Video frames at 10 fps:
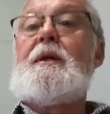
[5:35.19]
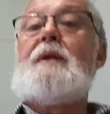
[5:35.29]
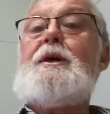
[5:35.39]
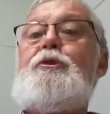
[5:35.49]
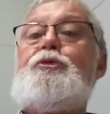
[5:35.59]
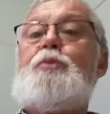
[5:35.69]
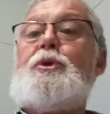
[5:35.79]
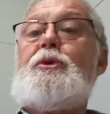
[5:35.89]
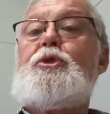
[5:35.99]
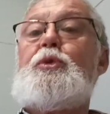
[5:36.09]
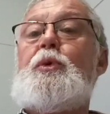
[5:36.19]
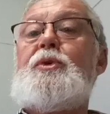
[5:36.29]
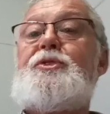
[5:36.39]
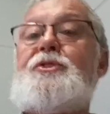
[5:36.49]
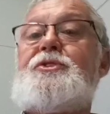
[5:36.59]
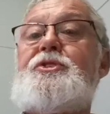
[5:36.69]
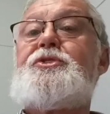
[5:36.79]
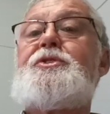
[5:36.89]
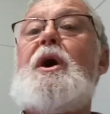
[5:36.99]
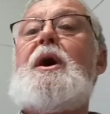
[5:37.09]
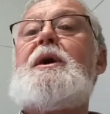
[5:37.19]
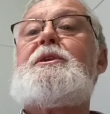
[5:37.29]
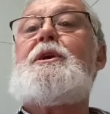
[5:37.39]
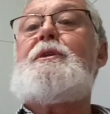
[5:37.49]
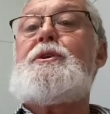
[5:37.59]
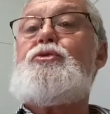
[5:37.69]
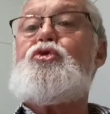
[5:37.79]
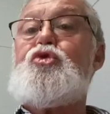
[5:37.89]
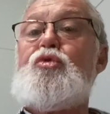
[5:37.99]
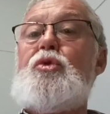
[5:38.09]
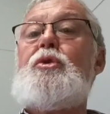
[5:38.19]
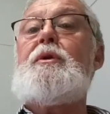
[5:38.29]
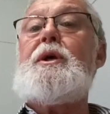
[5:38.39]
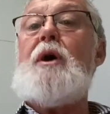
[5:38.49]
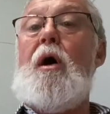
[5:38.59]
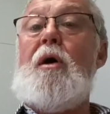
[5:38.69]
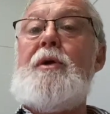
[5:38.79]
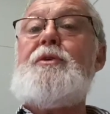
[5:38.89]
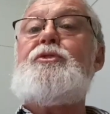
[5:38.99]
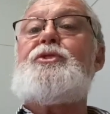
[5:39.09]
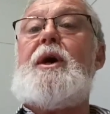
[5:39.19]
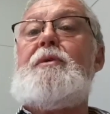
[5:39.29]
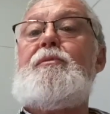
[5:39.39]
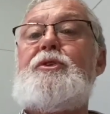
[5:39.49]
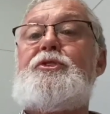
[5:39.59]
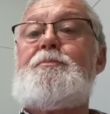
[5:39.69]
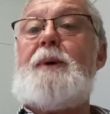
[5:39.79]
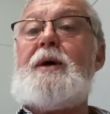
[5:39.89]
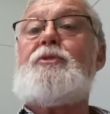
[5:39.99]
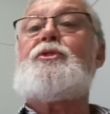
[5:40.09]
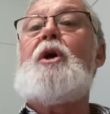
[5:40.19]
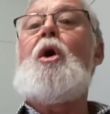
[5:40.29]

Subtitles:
Let us work towards a society that truly honours and respects